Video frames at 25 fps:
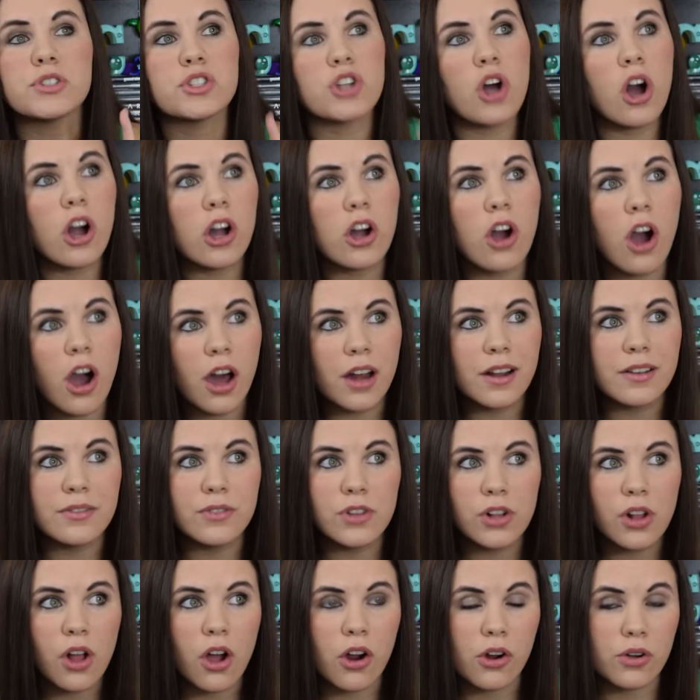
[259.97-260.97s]
Dark
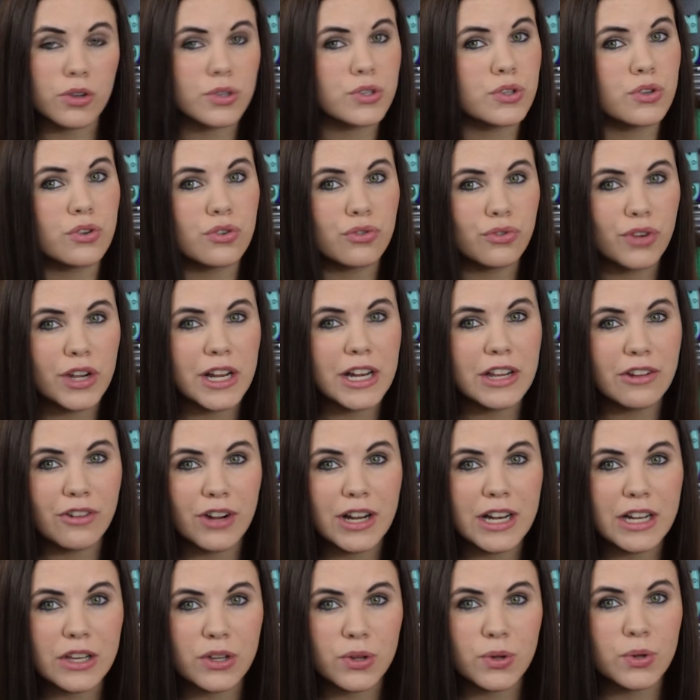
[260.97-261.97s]
Carnival are also really,
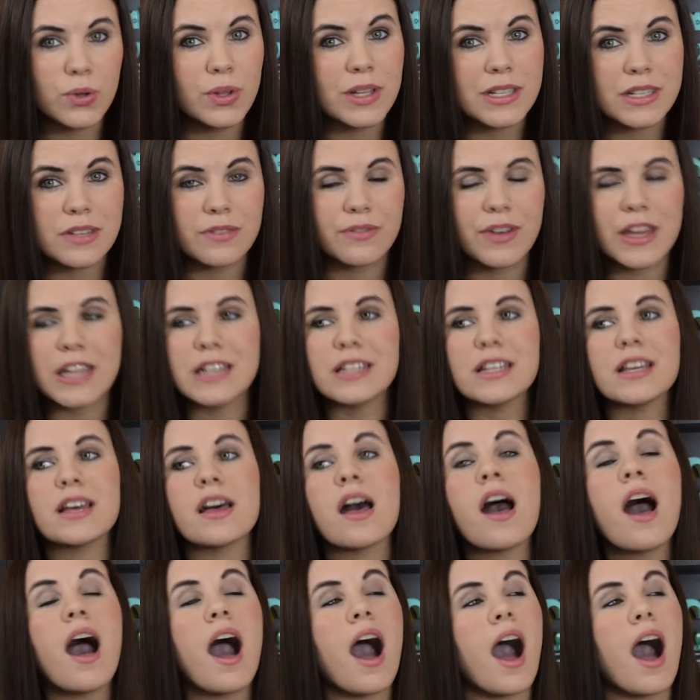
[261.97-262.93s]
really cool as a vendor.